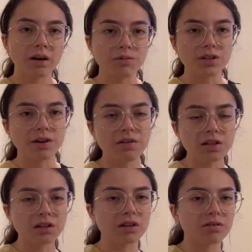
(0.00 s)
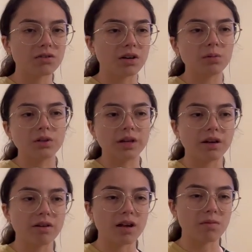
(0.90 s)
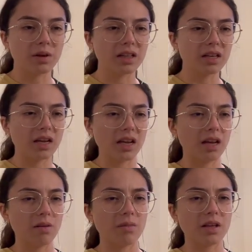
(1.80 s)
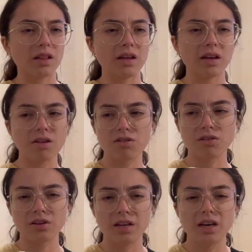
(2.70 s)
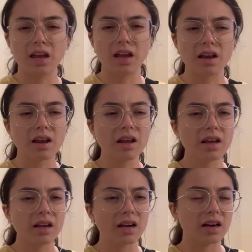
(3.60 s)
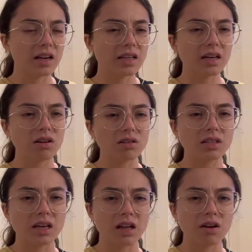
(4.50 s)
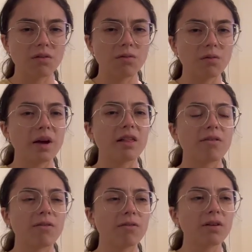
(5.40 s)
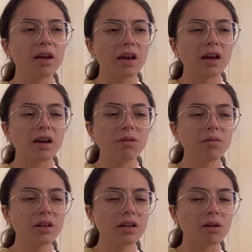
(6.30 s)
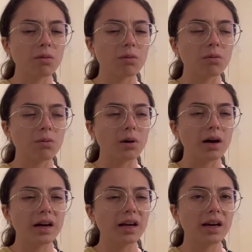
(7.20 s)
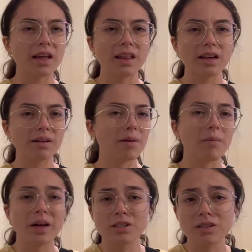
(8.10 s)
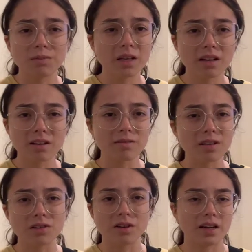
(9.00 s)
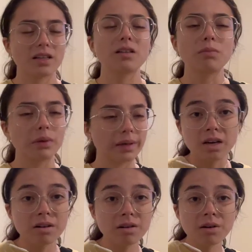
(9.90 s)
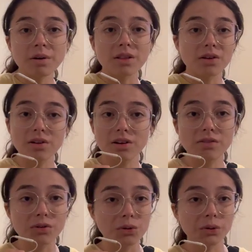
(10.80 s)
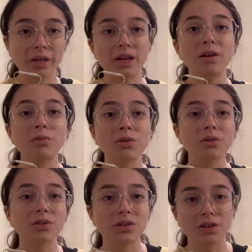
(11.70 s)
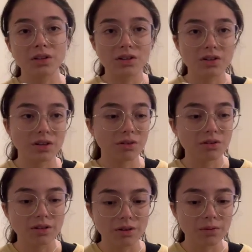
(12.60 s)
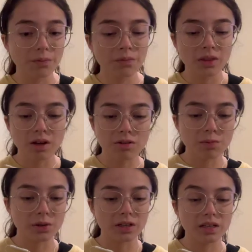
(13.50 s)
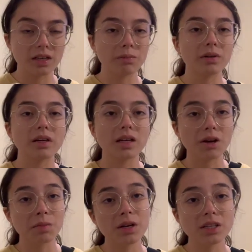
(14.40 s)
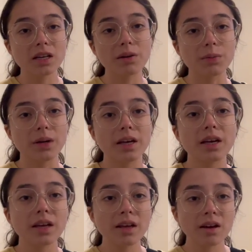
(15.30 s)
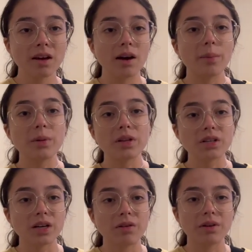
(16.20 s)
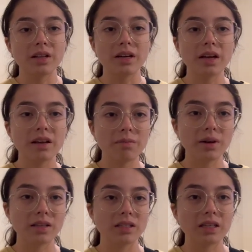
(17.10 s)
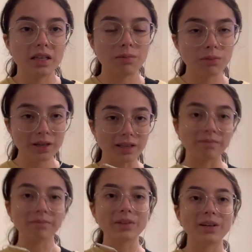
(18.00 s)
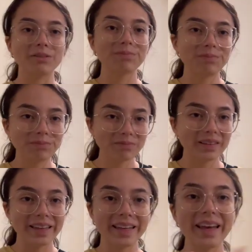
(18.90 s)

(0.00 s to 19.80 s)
I'm just having a lot of trouble like grasping the names and the history and connecting it all together for myself. I don't really know why. I think it might just because I'm distracted, but I don't know. I saw a lot of cool animals on the trail, so that was pretty neat. But now I'm gonna take a break, hop in the shower, and then get in bed to keep reading. So, yay!